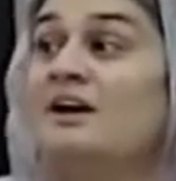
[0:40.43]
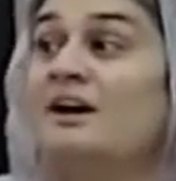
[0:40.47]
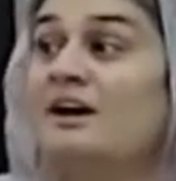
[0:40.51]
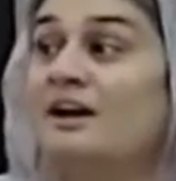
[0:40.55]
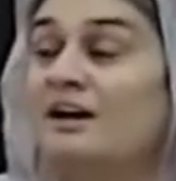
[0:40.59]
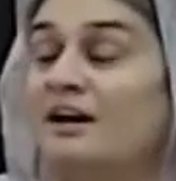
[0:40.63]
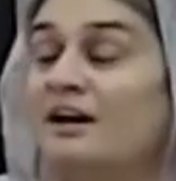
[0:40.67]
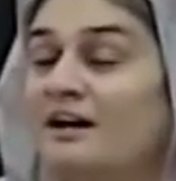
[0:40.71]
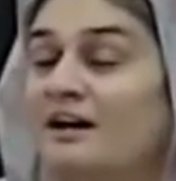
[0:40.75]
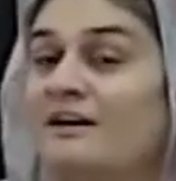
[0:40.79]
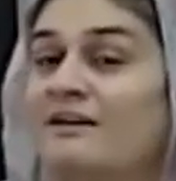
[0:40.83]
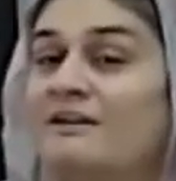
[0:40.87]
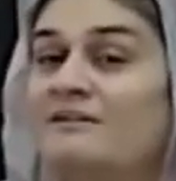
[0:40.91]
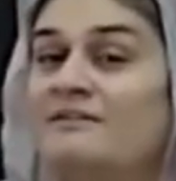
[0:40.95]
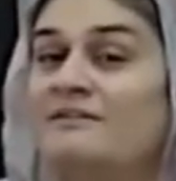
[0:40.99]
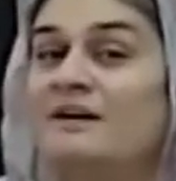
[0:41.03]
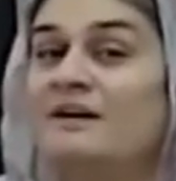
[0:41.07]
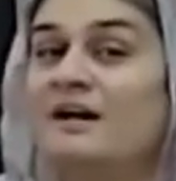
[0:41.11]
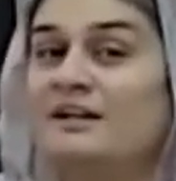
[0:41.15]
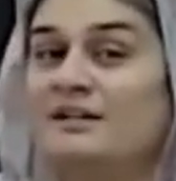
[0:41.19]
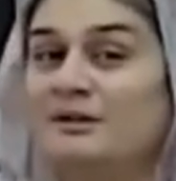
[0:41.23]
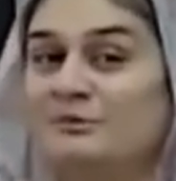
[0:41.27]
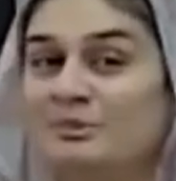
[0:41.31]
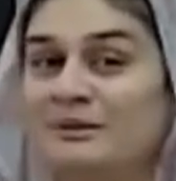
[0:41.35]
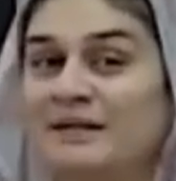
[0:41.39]

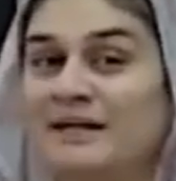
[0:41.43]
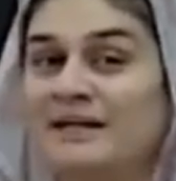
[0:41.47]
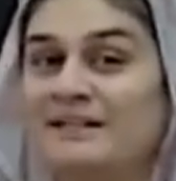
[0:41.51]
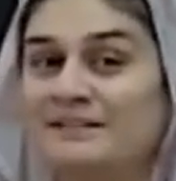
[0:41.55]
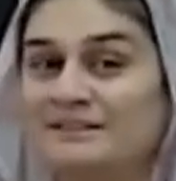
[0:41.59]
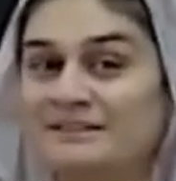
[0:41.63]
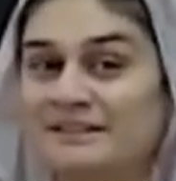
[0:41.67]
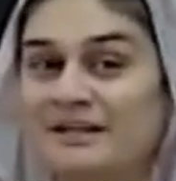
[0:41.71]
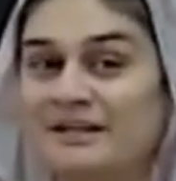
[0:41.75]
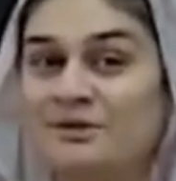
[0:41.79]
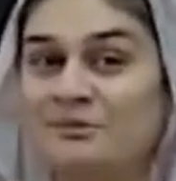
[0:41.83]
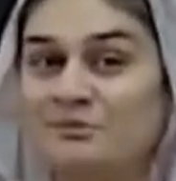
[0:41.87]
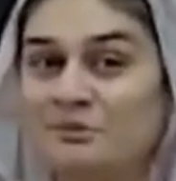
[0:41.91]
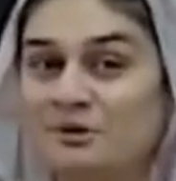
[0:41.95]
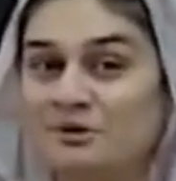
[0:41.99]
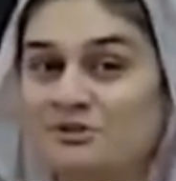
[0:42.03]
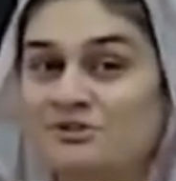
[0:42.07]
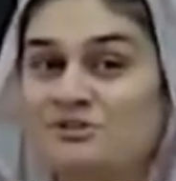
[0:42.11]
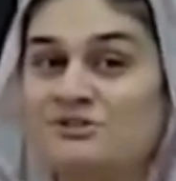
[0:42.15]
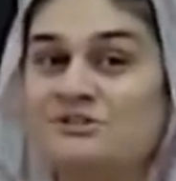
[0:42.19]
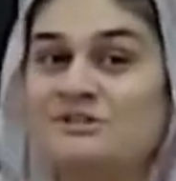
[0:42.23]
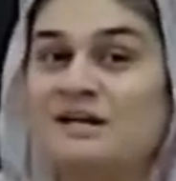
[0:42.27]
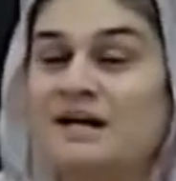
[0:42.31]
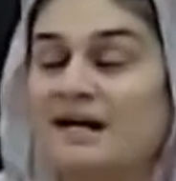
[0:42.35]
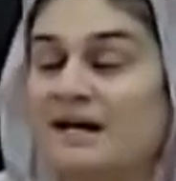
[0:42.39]
of the planetary
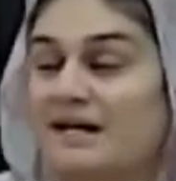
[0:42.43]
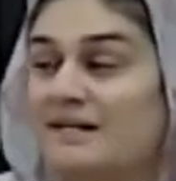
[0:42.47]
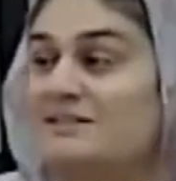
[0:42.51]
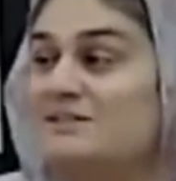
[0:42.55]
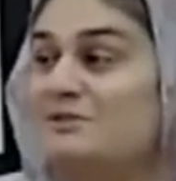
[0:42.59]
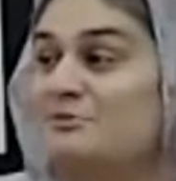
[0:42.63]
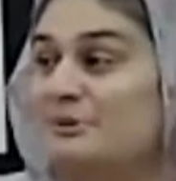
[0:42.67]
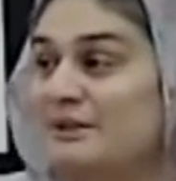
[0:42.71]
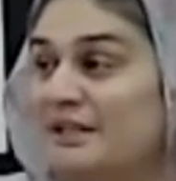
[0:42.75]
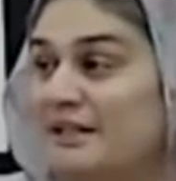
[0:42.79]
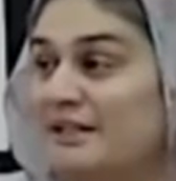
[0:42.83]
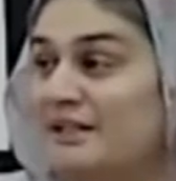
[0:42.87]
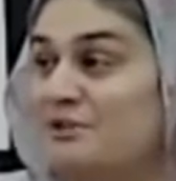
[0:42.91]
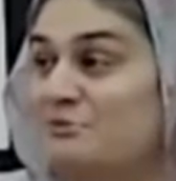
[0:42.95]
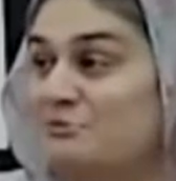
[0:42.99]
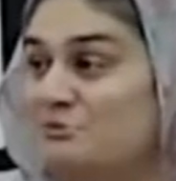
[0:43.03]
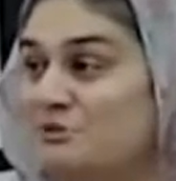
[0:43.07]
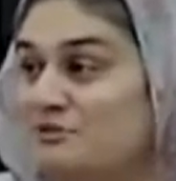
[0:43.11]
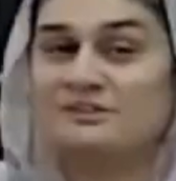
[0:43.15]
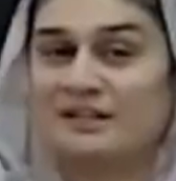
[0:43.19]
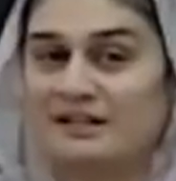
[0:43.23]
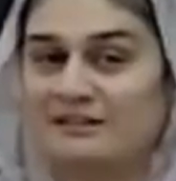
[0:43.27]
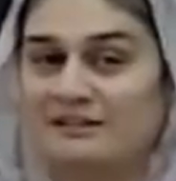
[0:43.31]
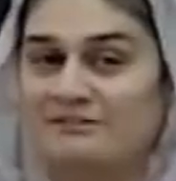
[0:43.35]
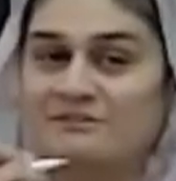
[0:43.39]
motion as a planet moves
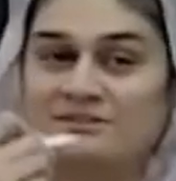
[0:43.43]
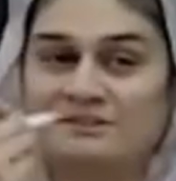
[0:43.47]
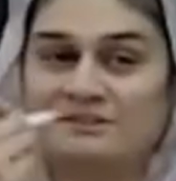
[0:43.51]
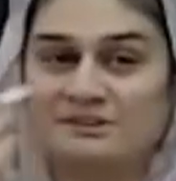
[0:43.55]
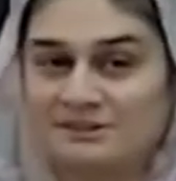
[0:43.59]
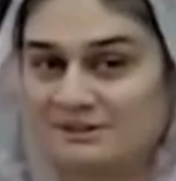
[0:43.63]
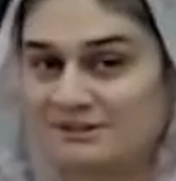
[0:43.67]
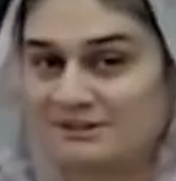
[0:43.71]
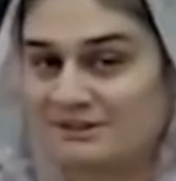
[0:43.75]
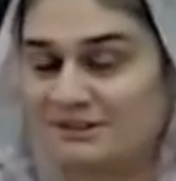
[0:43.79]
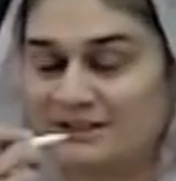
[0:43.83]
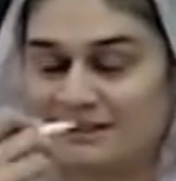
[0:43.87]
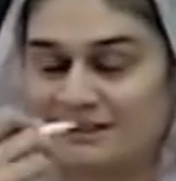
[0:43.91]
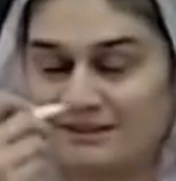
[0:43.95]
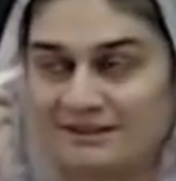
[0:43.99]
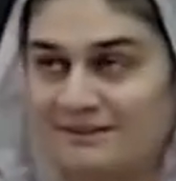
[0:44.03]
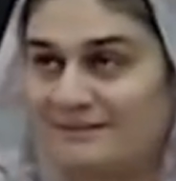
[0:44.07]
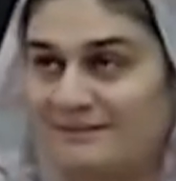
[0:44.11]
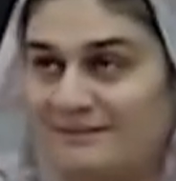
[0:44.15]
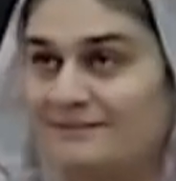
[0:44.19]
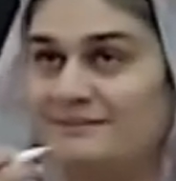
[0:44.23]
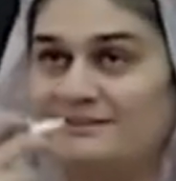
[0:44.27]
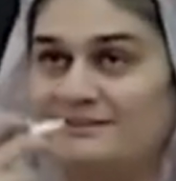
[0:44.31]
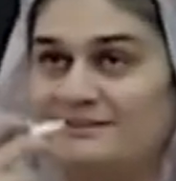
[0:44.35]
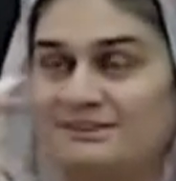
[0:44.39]
around
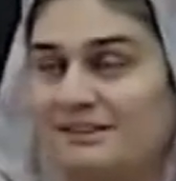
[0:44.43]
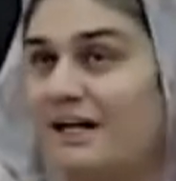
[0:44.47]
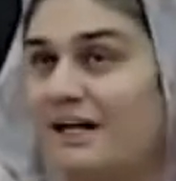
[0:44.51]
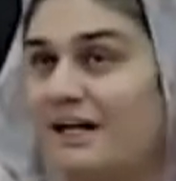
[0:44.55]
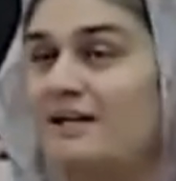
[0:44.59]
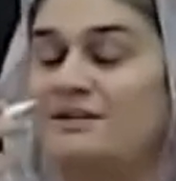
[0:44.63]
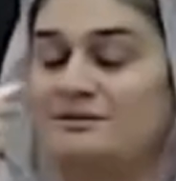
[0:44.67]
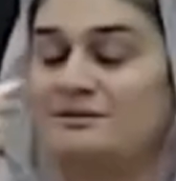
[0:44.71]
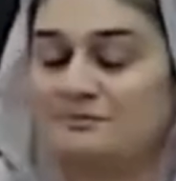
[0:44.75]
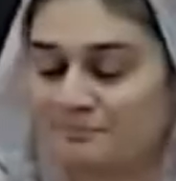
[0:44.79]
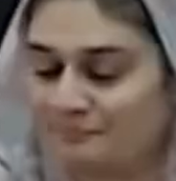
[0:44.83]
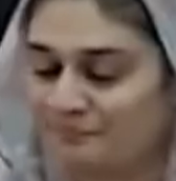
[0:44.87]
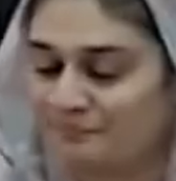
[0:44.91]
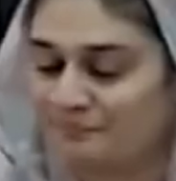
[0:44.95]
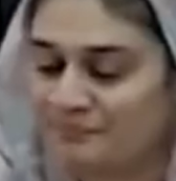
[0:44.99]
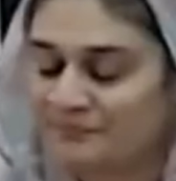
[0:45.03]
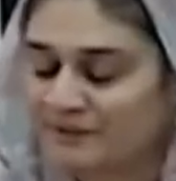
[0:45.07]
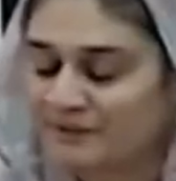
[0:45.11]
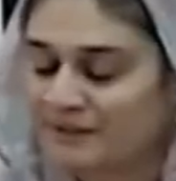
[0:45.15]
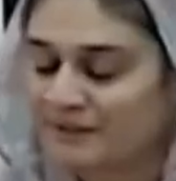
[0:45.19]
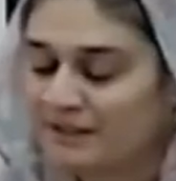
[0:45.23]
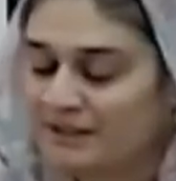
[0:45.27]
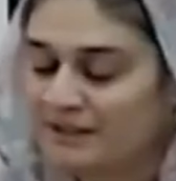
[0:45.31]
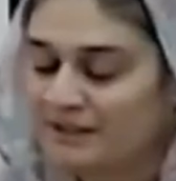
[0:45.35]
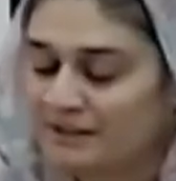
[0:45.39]
the sun.
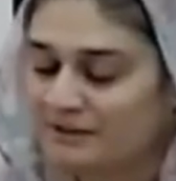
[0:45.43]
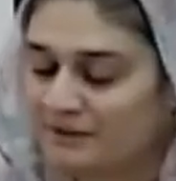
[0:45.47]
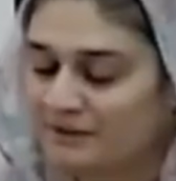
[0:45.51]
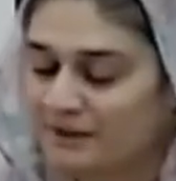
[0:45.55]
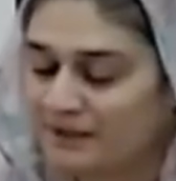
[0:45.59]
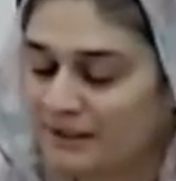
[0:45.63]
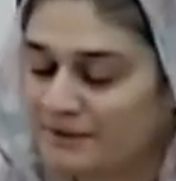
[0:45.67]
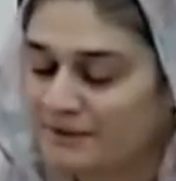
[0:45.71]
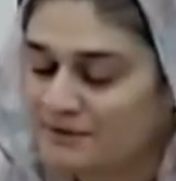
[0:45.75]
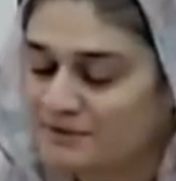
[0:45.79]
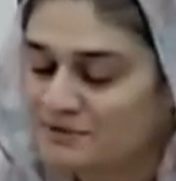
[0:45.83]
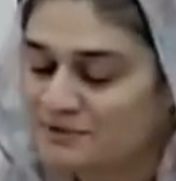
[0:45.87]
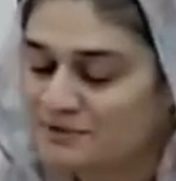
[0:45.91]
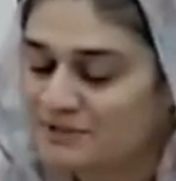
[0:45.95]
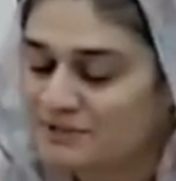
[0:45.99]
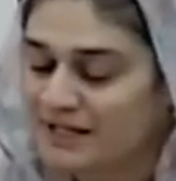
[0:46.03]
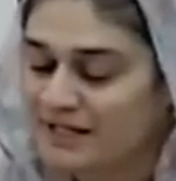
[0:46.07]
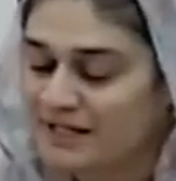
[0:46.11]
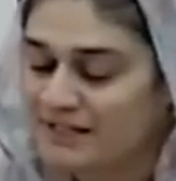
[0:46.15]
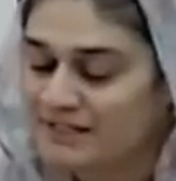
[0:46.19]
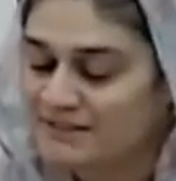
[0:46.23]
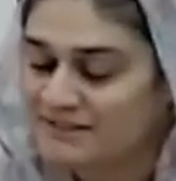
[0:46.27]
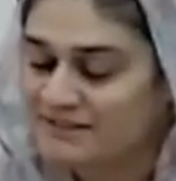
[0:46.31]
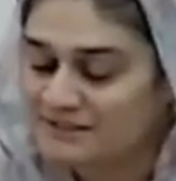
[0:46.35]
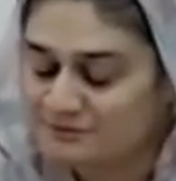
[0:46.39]
Okay, so that
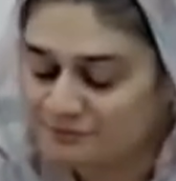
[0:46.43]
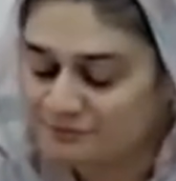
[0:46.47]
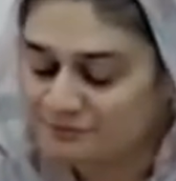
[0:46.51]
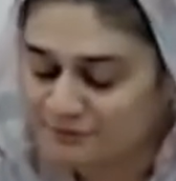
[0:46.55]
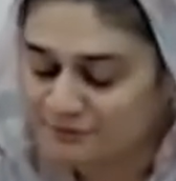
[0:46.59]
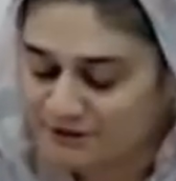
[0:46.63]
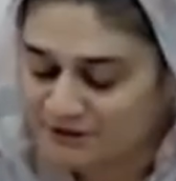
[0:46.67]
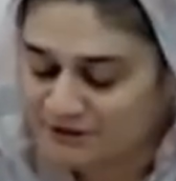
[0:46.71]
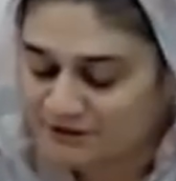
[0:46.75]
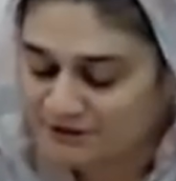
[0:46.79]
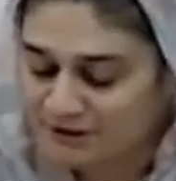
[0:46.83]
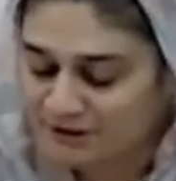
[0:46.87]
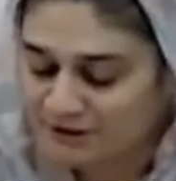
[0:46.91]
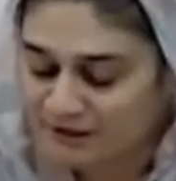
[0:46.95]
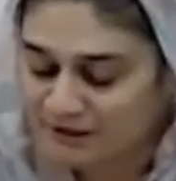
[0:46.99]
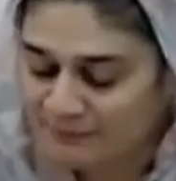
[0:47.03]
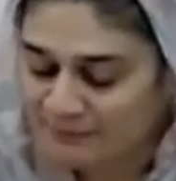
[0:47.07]
is the first law.